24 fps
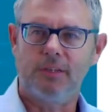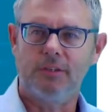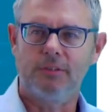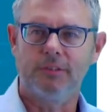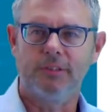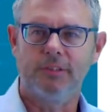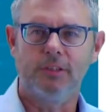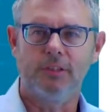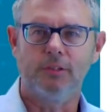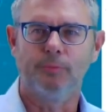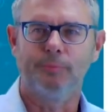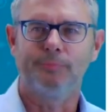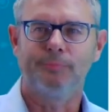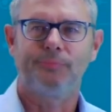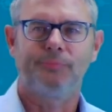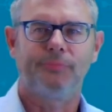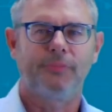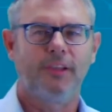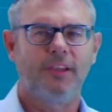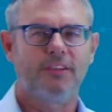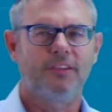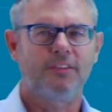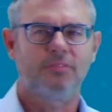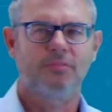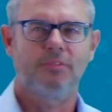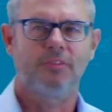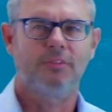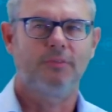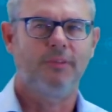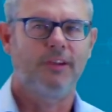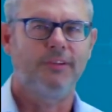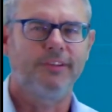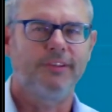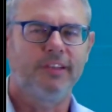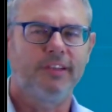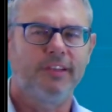Oh no. It's
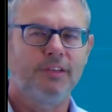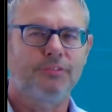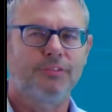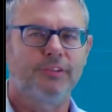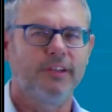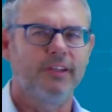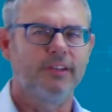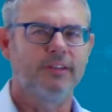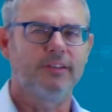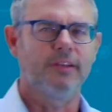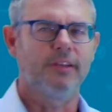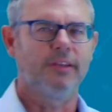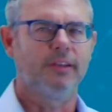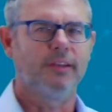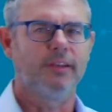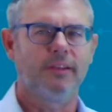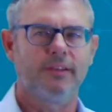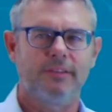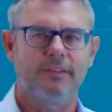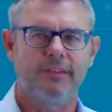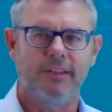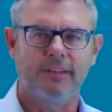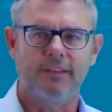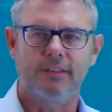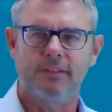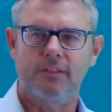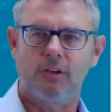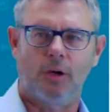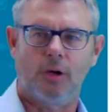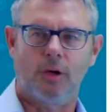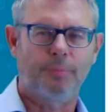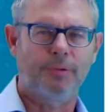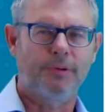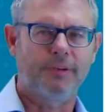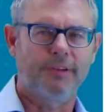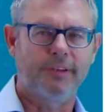very different than
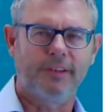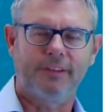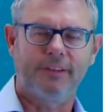copper.